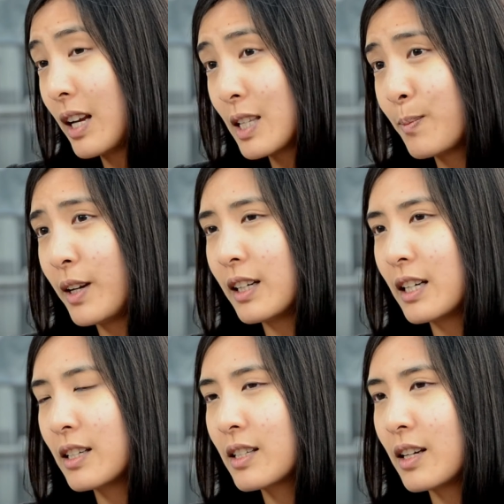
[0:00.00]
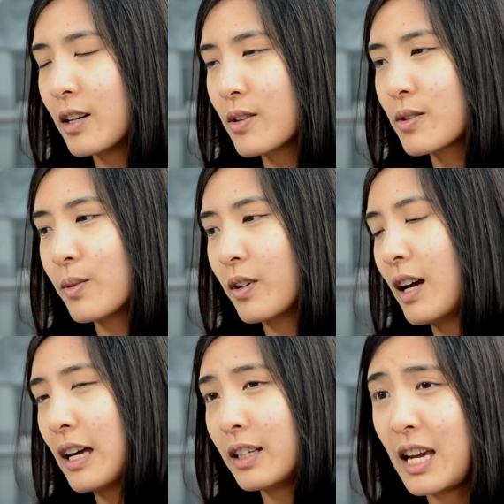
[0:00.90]
experience, and also
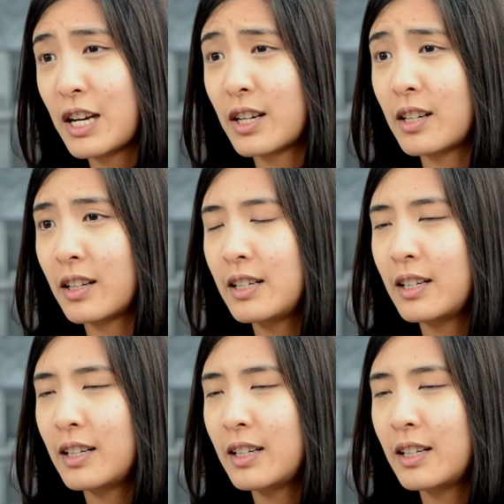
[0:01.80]
got other Asian